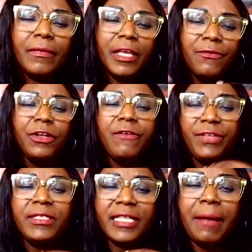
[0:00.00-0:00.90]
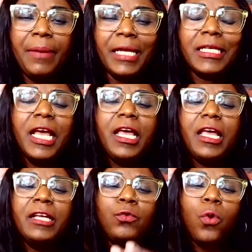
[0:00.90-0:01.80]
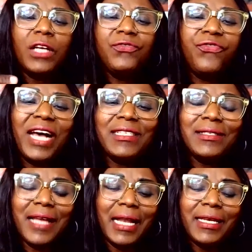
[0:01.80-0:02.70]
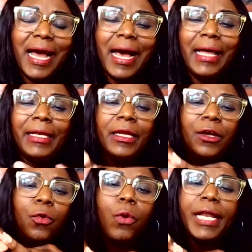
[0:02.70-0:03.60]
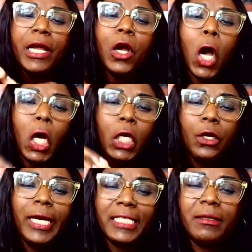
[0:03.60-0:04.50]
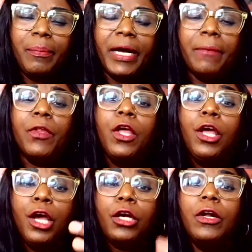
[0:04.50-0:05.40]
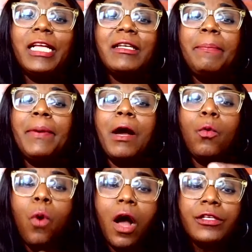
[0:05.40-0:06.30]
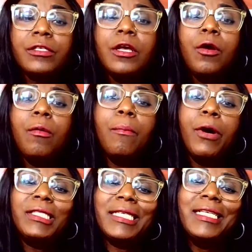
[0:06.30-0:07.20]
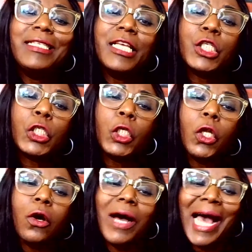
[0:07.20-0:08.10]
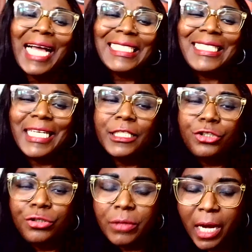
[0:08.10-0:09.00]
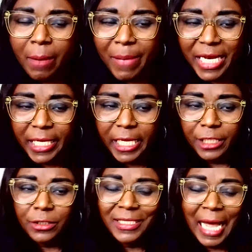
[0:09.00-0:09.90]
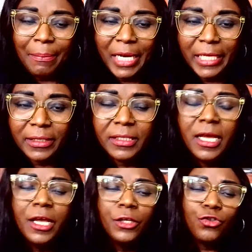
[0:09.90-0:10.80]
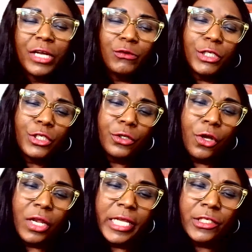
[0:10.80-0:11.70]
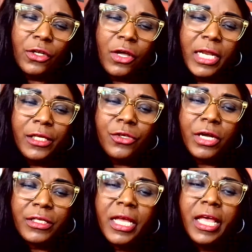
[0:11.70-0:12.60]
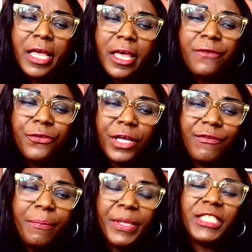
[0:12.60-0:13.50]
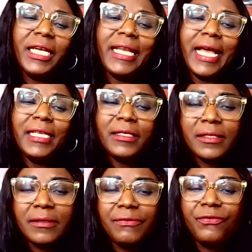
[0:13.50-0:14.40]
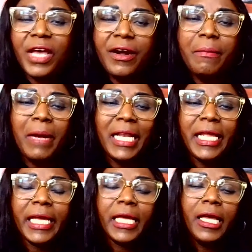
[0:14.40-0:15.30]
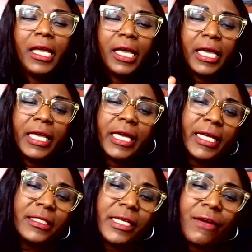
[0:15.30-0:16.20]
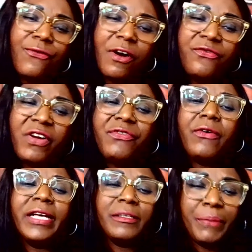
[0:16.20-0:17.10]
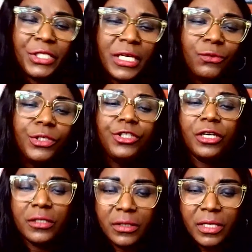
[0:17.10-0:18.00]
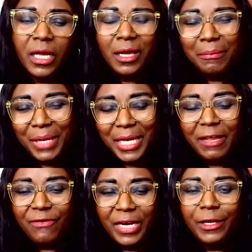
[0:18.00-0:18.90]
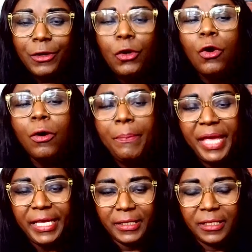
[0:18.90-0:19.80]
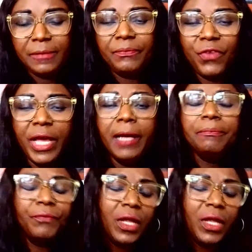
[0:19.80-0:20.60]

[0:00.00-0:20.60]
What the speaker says: Even if it's tablet, it works faster than what they call clonazepam. Clonazepam works, but is a slow-acting medication tablet. So it is slowly. So if you give a patient that is very manic, it can take 4 or 5 hours. The patient will just be in a very low pace. Yeah.